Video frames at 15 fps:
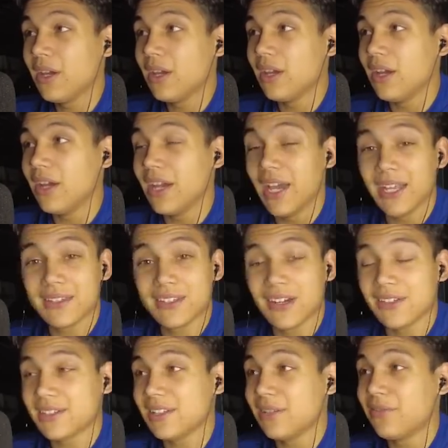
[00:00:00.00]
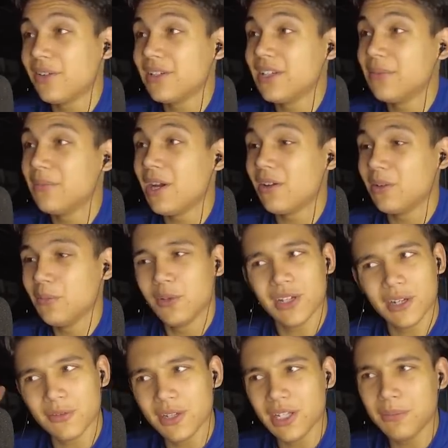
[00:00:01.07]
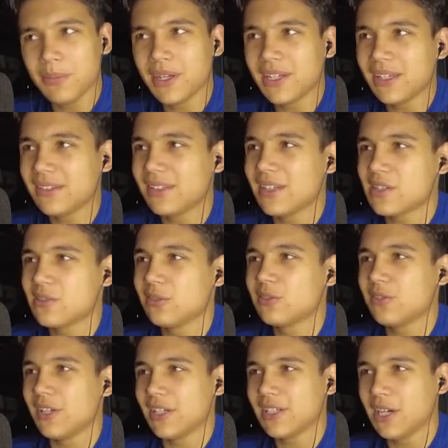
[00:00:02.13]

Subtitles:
at Karting de Fagnes in Mariembourg, a really big international track.